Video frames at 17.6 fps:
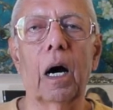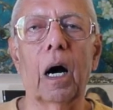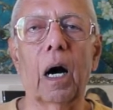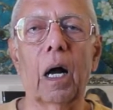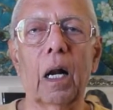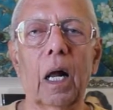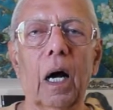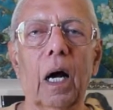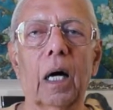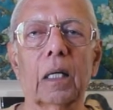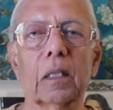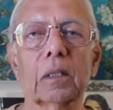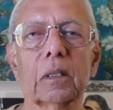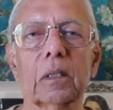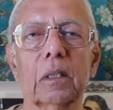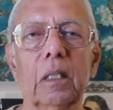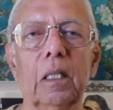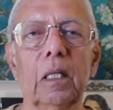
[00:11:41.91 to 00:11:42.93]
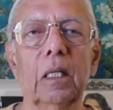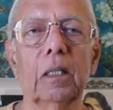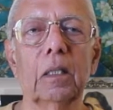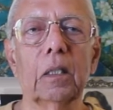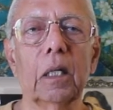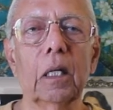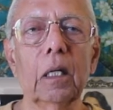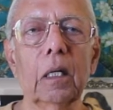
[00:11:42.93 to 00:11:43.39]
"Alas,
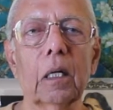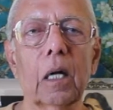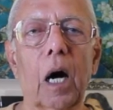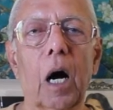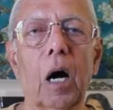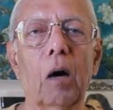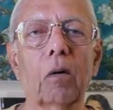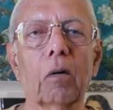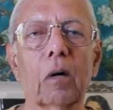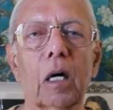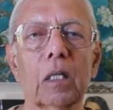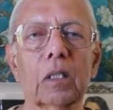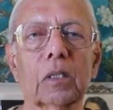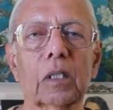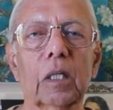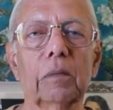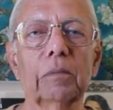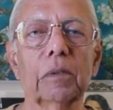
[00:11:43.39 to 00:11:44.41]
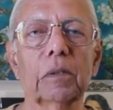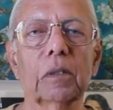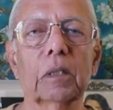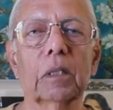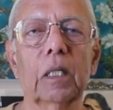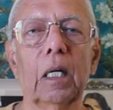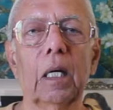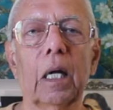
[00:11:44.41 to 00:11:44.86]
think how
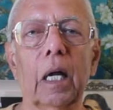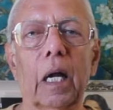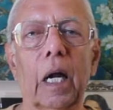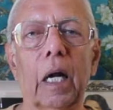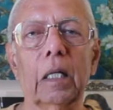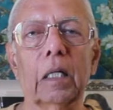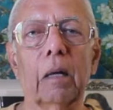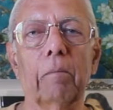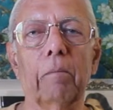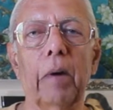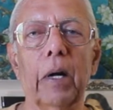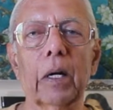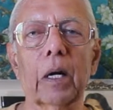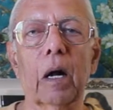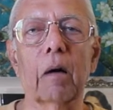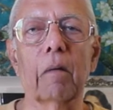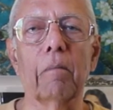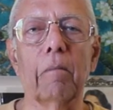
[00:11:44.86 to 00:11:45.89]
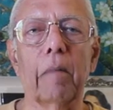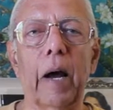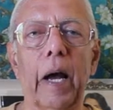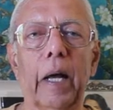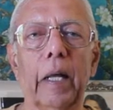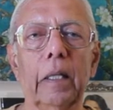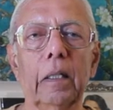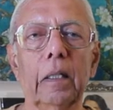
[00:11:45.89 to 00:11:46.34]
customs get the better of
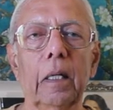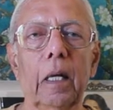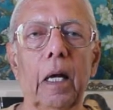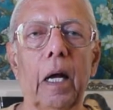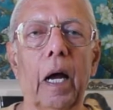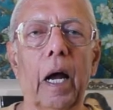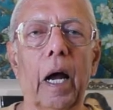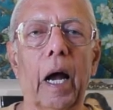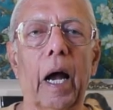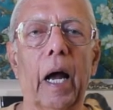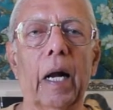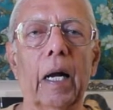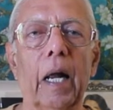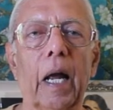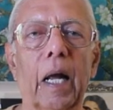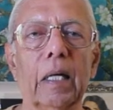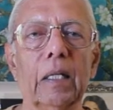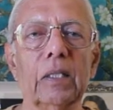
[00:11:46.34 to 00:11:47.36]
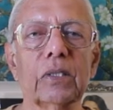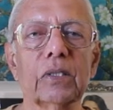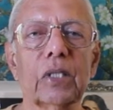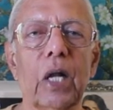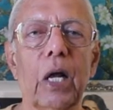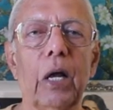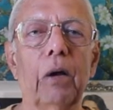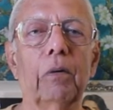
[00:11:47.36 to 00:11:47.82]
man and
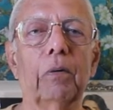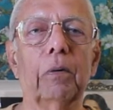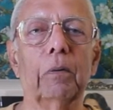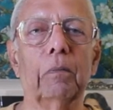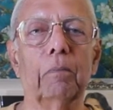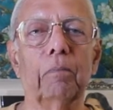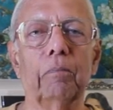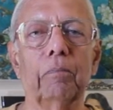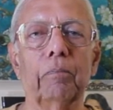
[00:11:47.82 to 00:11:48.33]
enslave him.